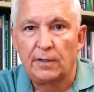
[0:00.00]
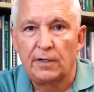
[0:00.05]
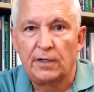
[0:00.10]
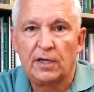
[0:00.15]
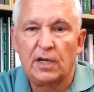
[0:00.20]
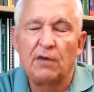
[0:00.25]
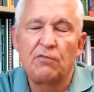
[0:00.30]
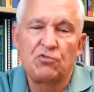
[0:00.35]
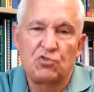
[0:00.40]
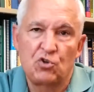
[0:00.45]

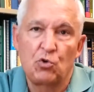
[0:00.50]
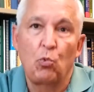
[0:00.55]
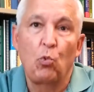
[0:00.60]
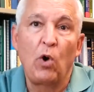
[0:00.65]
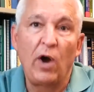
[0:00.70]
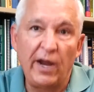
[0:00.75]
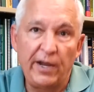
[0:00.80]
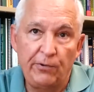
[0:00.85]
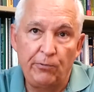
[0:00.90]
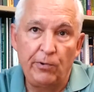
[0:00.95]
covers a
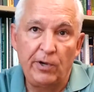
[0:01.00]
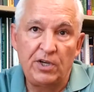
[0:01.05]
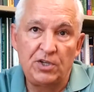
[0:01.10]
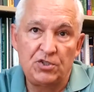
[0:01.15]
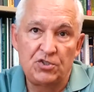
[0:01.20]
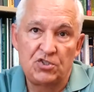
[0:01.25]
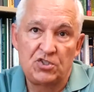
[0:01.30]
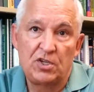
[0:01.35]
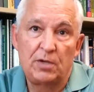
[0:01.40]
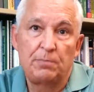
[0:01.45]
wide range
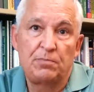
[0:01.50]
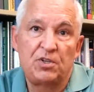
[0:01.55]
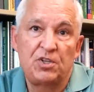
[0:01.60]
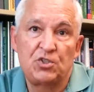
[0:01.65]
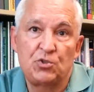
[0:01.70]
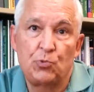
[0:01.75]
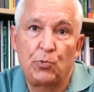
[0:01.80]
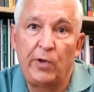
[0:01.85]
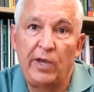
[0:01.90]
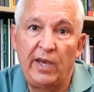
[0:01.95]
of
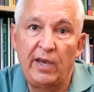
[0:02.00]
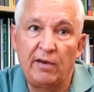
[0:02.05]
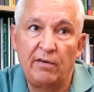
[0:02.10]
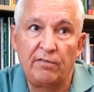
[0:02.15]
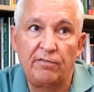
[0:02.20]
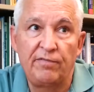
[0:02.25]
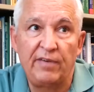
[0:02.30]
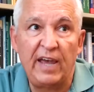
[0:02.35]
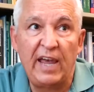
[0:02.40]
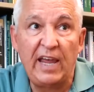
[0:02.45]
subjects. We have
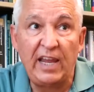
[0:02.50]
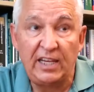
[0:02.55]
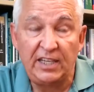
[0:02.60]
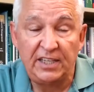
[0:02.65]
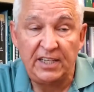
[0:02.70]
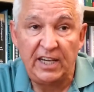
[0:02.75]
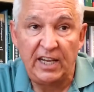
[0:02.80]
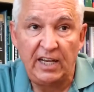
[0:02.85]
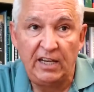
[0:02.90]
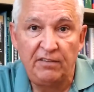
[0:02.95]

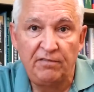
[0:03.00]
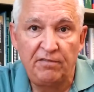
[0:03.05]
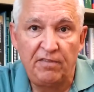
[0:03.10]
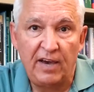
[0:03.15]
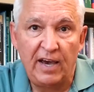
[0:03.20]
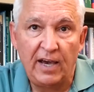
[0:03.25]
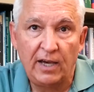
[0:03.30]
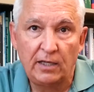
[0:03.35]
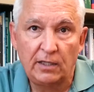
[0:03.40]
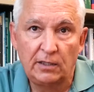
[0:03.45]
18
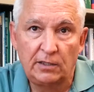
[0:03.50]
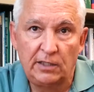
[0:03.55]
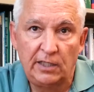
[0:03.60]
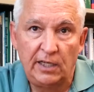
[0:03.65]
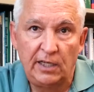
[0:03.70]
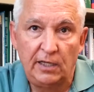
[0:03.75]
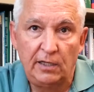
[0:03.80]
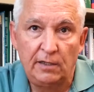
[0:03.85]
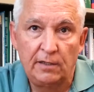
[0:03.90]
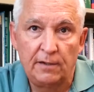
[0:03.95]

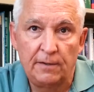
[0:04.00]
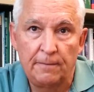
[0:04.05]
faculty,